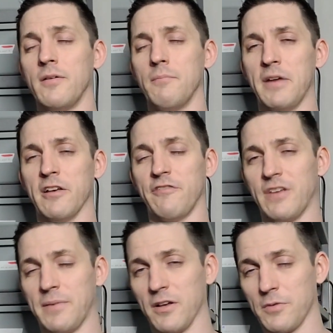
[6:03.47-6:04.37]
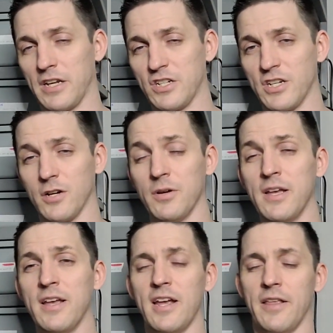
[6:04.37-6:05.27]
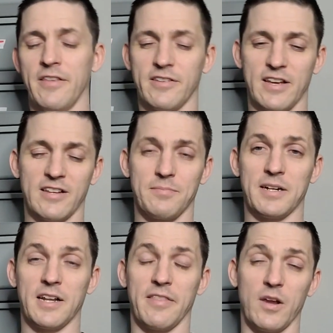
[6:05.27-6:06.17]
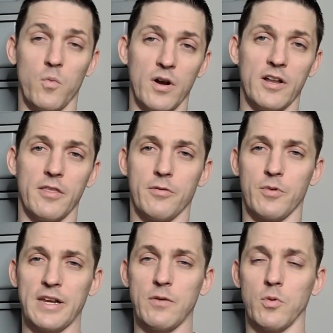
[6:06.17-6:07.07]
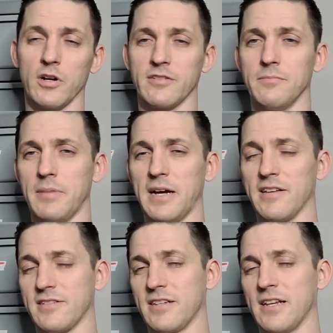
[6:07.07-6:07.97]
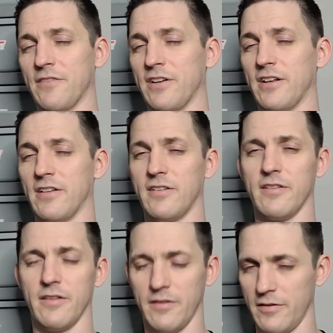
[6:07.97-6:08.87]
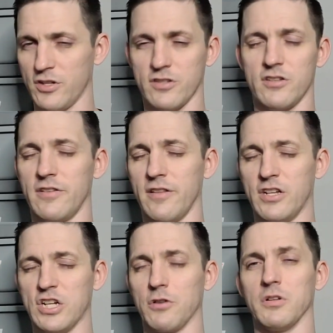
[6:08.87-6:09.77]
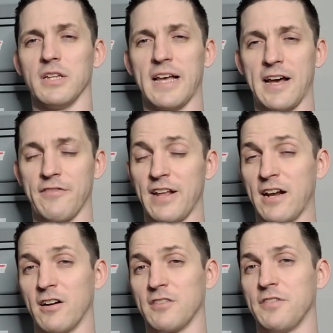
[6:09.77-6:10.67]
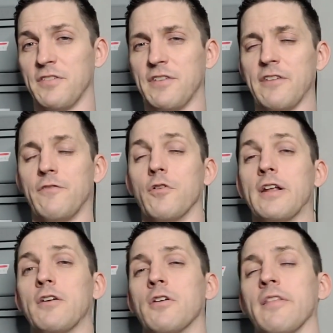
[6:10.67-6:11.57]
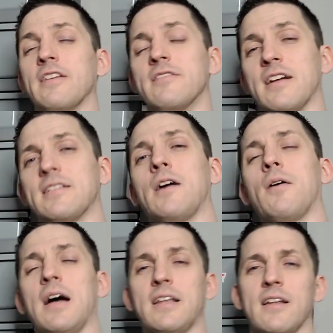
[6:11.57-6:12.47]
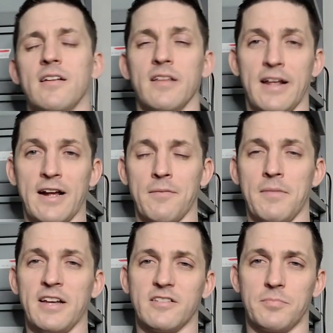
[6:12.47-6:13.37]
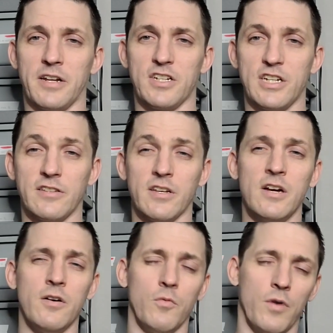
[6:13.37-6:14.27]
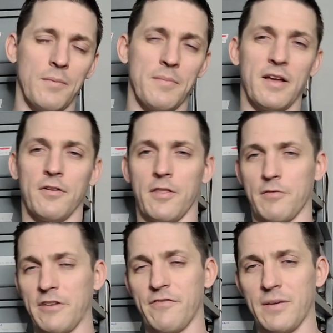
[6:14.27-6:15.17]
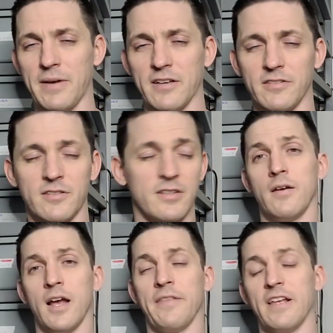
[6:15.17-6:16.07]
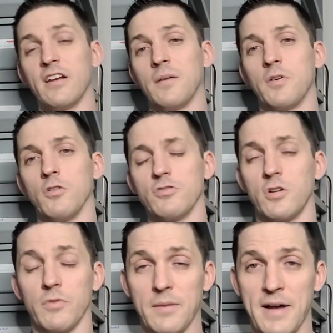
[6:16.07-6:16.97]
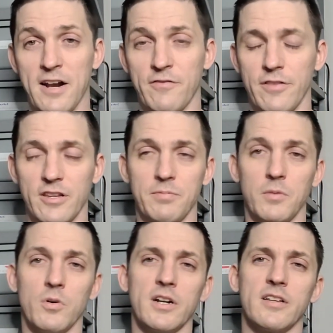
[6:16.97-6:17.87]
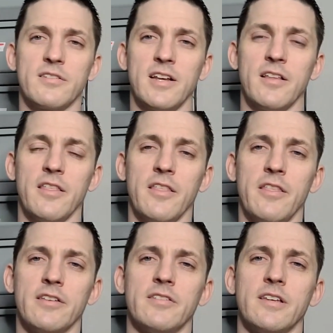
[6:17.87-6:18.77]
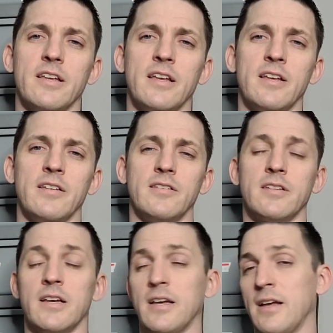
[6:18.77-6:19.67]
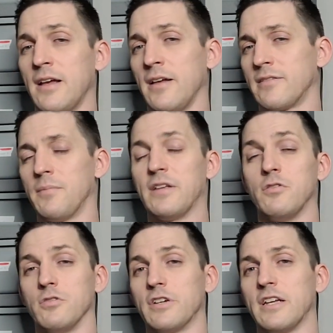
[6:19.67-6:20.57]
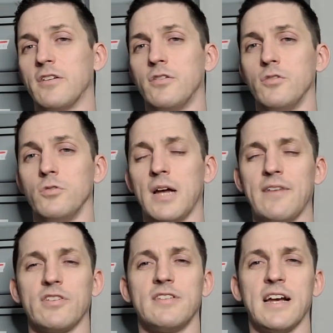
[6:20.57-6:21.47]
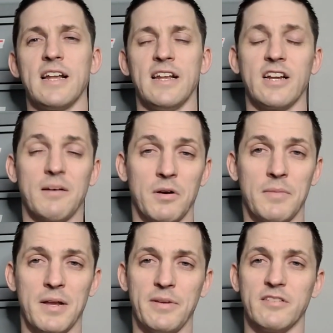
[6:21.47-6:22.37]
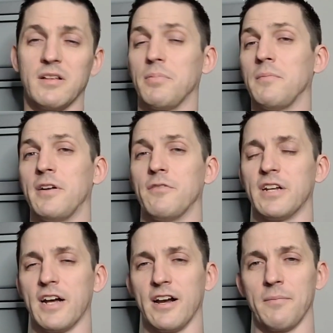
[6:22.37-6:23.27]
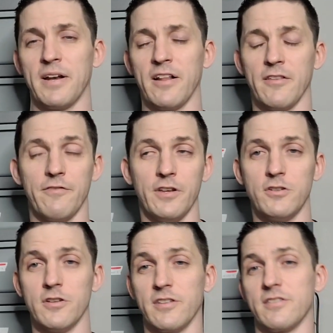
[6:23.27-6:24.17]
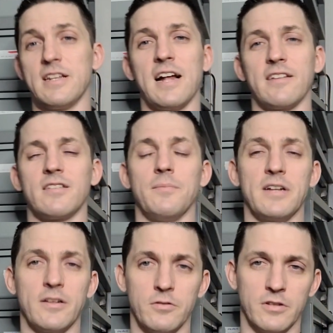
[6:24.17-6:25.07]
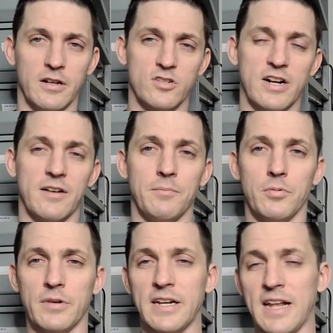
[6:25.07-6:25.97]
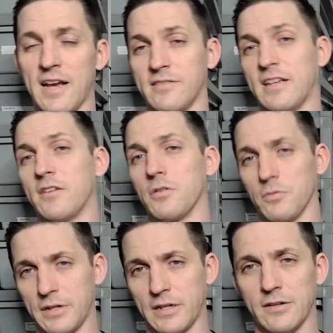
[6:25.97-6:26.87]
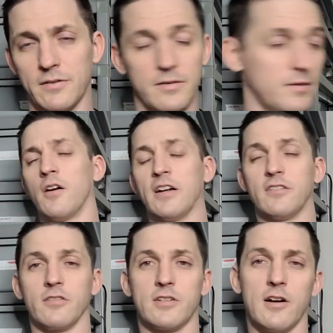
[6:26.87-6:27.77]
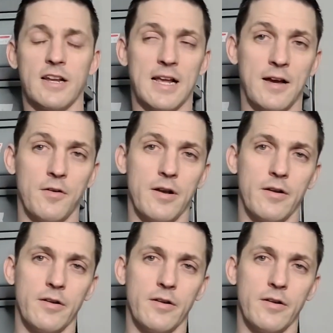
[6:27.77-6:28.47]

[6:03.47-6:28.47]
male-female ratio. In this aspect, I think 1-to-3 works best given just the general layout of an ARS 5540, or at least that's how I tend to lay it out in my spreadsheets, 1 male to 3 females. And the income goals don't really matter for this, but we're going to say that this is somebody who's looking to have a second income or maybe supplement retirement in the future. This is not somebody who's going to try to breed as a career. All right, so starting out,